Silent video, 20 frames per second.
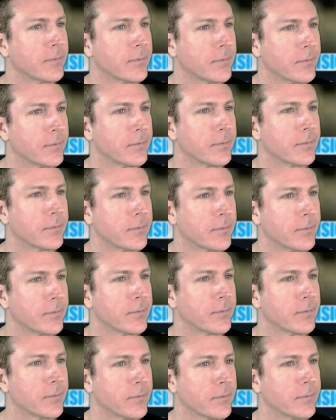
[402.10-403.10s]

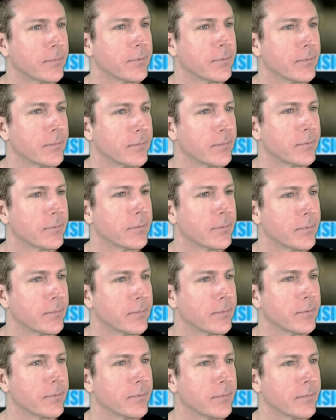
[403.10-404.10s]

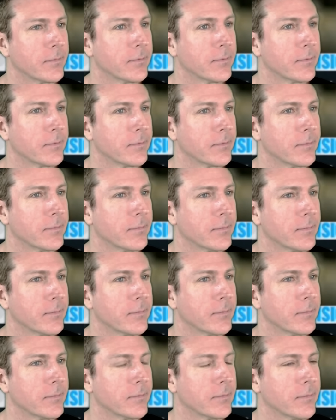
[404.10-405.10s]

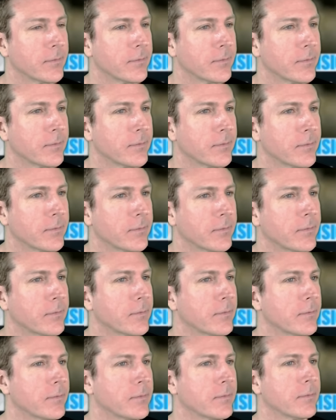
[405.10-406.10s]

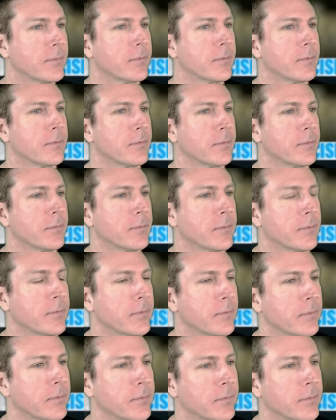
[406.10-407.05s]
The person shown says nothing.